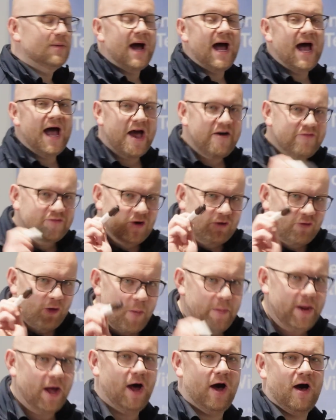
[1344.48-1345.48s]
have to
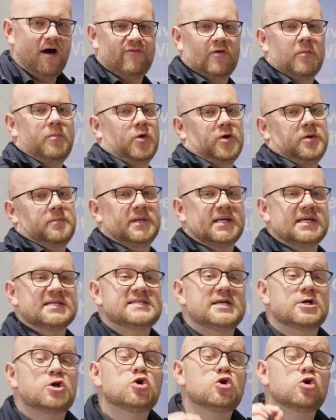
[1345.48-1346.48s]
drop it half a point,
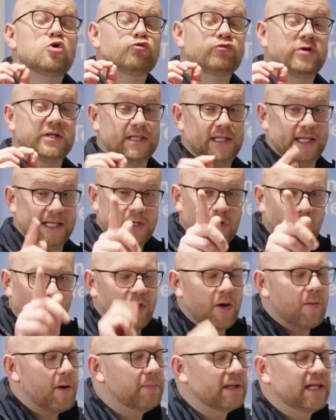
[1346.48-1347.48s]
because it currently,
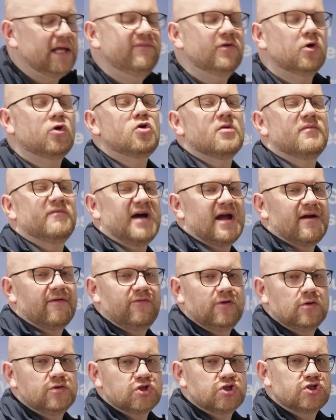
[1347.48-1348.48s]
although I believe it'll come via a
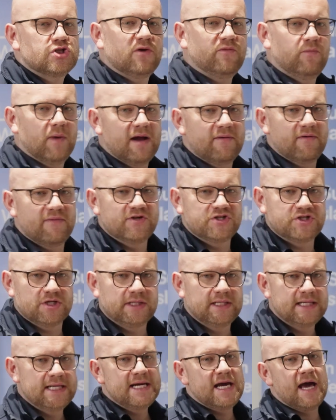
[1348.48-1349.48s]
future software
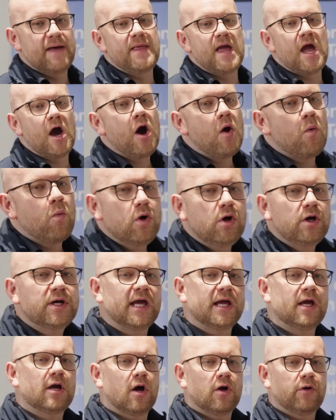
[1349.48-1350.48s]
revision, and they are
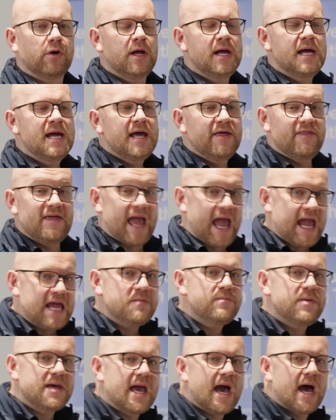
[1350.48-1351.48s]
working on the
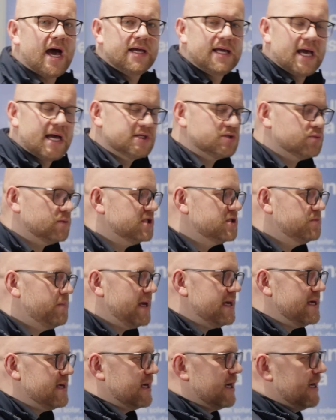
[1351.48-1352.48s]
API as we
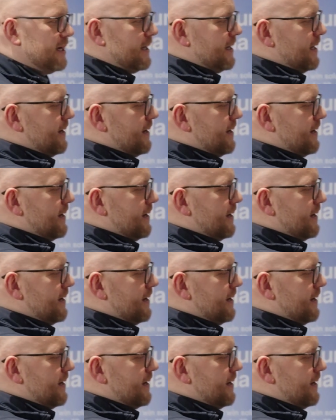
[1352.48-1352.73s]
speak,